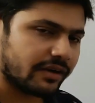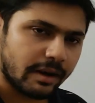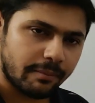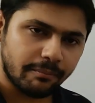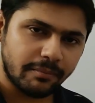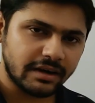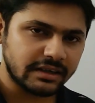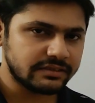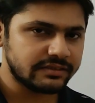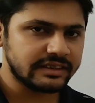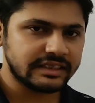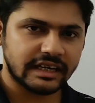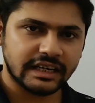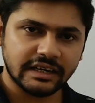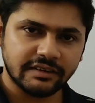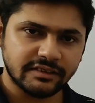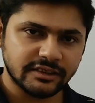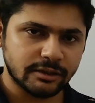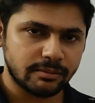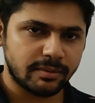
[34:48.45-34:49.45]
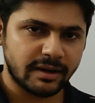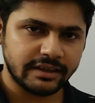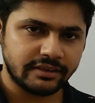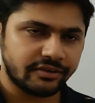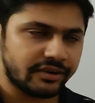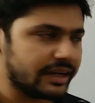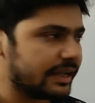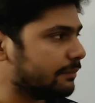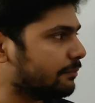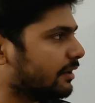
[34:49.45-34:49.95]
numbers which are divisible by
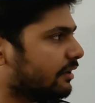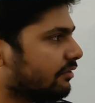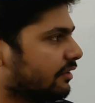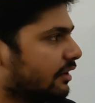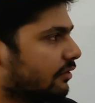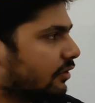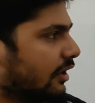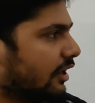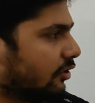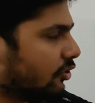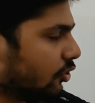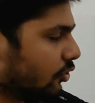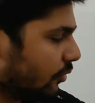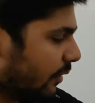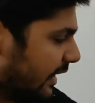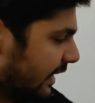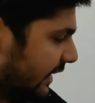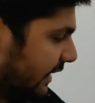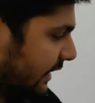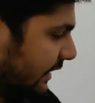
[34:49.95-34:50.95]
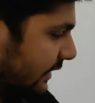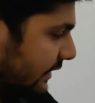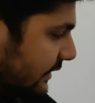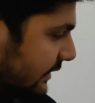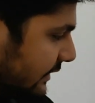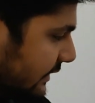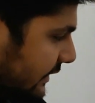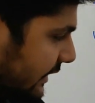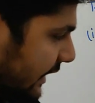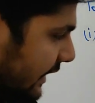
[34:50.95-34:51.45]
3 between 1 to 20,
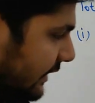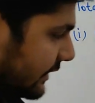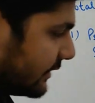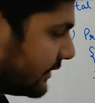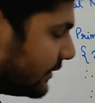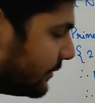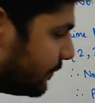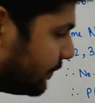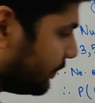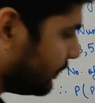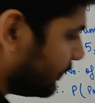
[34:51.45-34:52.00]
6,